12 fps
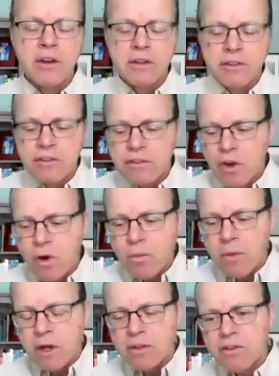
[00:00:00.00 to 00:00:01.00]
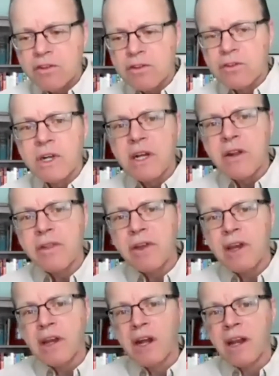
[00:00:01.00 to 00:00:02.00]
There is so much strength
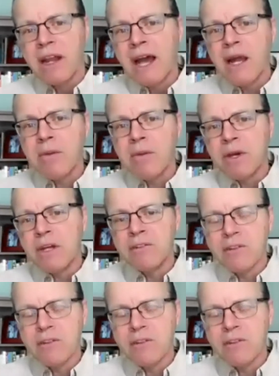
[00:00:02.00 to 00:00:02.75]
in alignment.